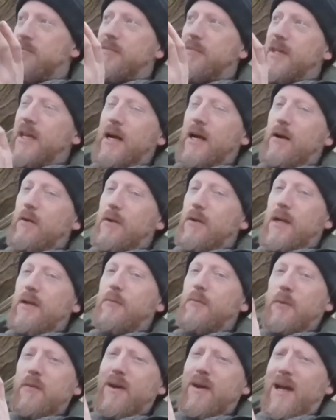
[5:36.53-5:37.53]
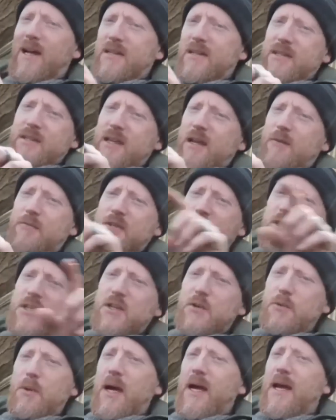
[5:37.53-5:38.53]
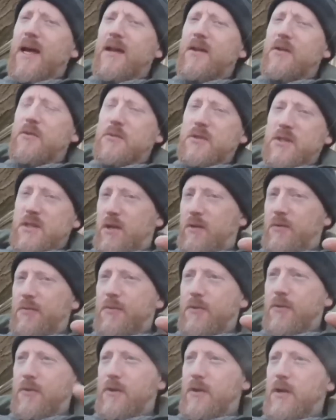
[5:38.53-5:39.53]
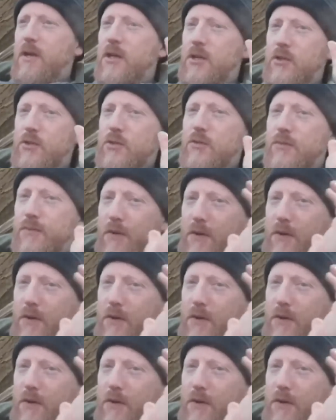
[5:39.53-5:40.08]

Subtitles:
you know, even with axes, every single handle's different, and you just